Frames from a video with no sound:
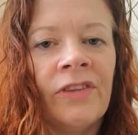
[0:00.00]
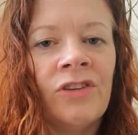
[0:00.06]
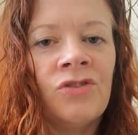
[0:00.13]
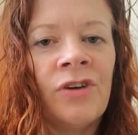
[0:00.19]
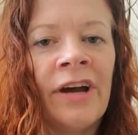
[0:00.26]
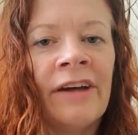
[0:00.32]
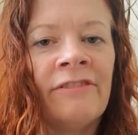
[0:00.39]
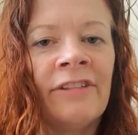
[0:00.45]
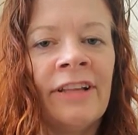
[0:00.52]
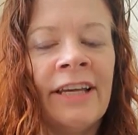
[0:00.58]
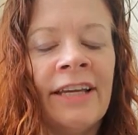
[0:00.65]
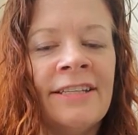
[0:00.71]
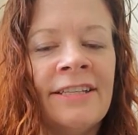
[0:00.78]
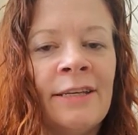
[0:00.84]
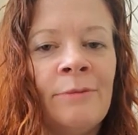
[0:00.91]

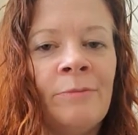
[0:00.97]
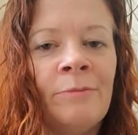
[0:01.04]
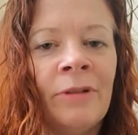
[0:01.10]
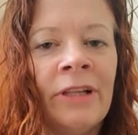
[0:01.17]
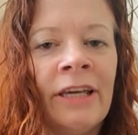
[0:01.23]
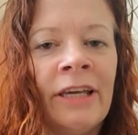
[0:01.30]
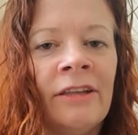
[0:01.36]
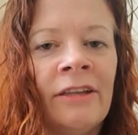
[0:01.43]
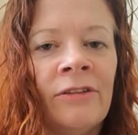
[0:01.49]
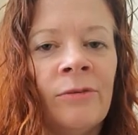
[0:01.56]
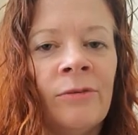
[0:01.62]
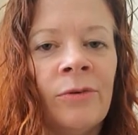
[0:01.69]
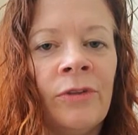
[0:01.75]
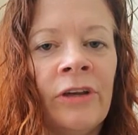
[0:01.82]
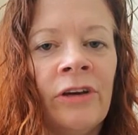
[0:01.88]
Traveling deeply
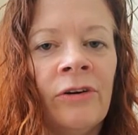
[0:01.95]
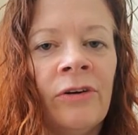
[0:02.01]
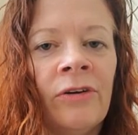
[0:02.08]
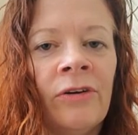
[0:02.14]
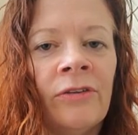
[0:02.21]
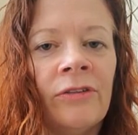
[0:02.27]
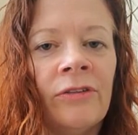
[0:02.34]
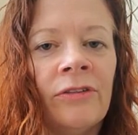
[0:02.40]
through the earth,